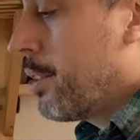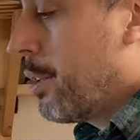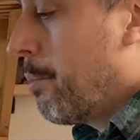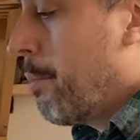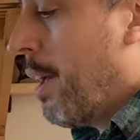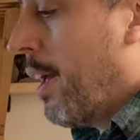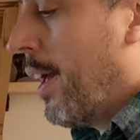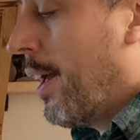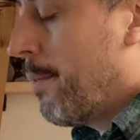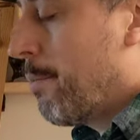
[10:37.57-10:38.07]

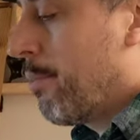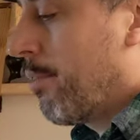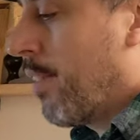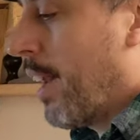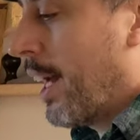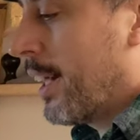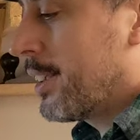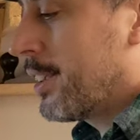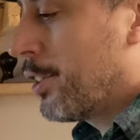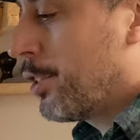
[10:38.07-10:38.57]
some hip
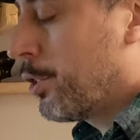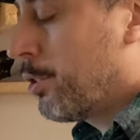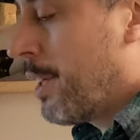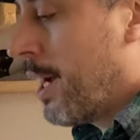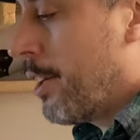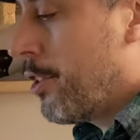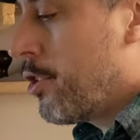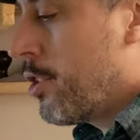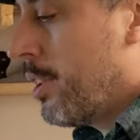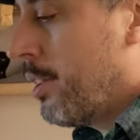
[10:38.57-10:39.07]
flexor
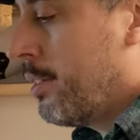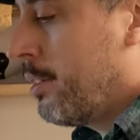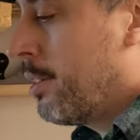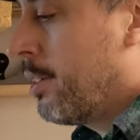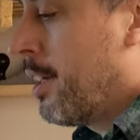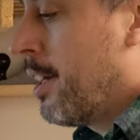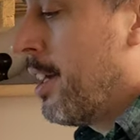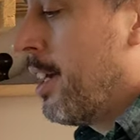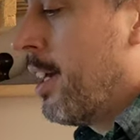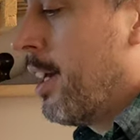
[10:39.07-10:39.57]

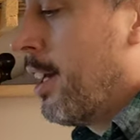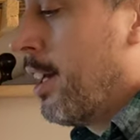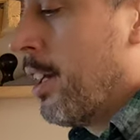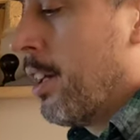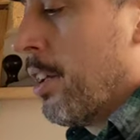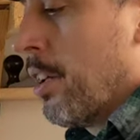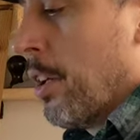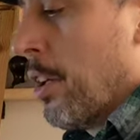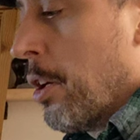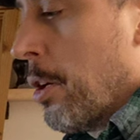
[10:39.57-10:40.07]
stretches,
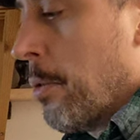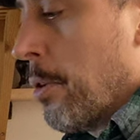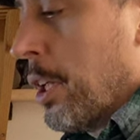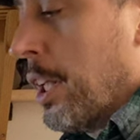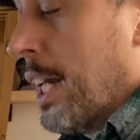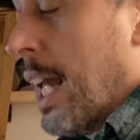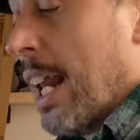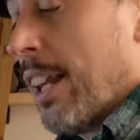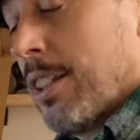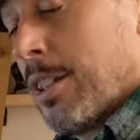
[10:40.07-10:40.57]

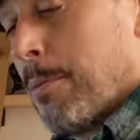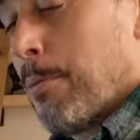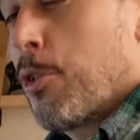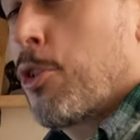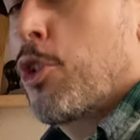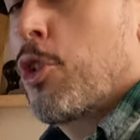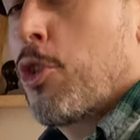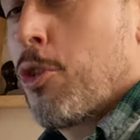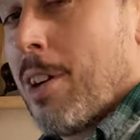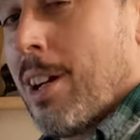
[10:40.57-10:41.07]
getting some
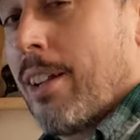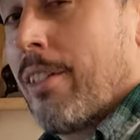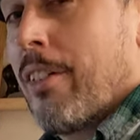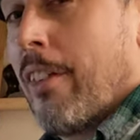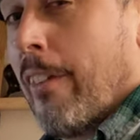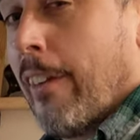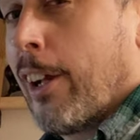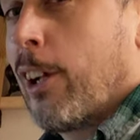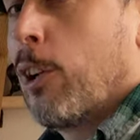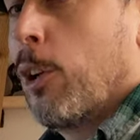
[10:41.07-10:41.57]
strength
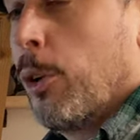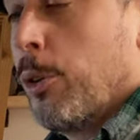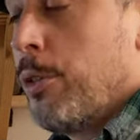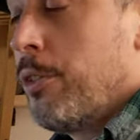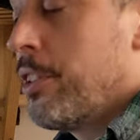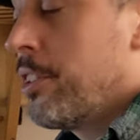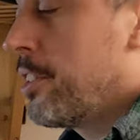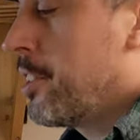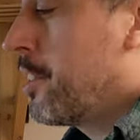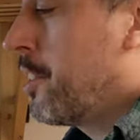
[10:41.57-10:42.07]
in the
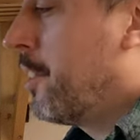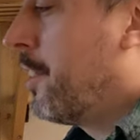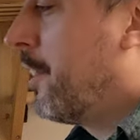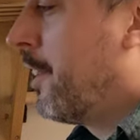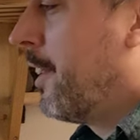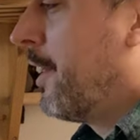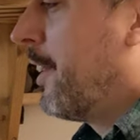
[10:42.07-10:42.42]
glutes.